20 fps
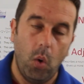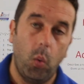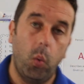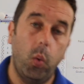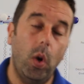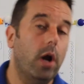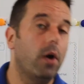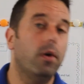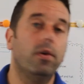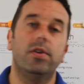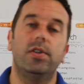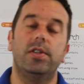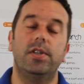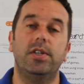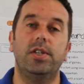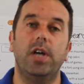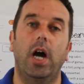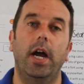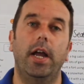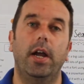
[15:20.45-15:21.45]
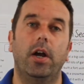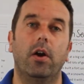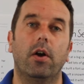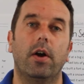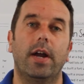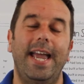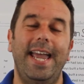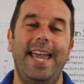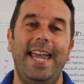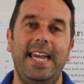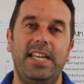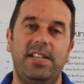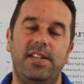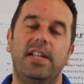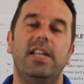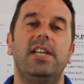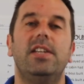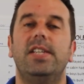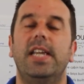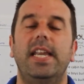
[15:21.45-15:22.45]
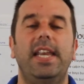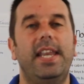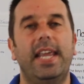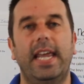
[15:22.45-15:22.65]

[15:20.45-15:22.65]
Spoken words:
Where is the tiger? It is in